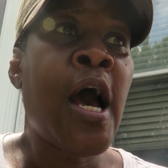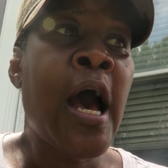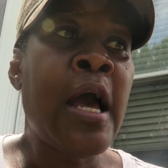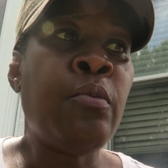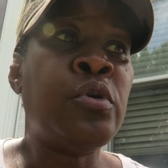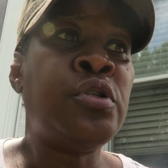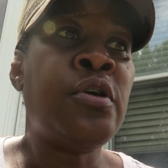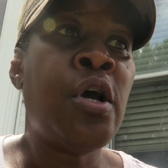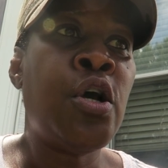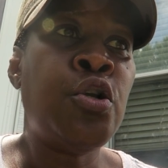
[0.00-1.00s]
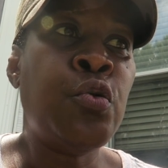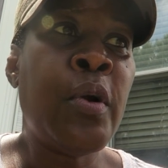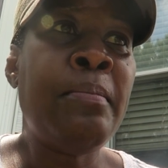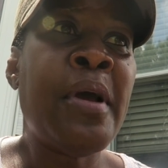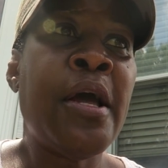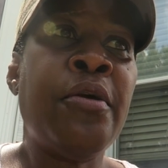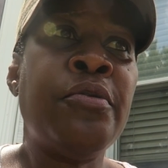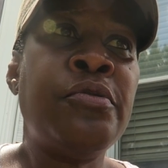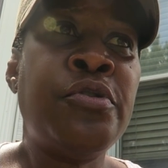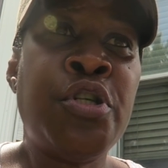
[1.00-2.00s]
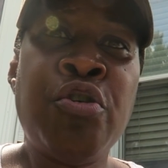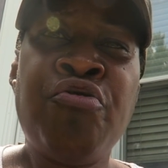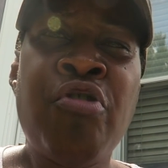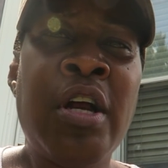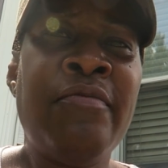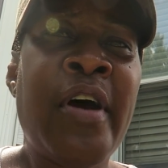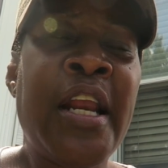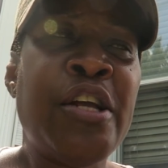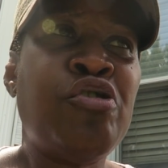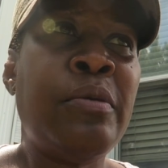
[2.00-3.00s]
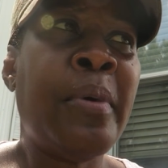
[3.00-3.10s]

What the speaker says: I was doing better. Still struggling financially,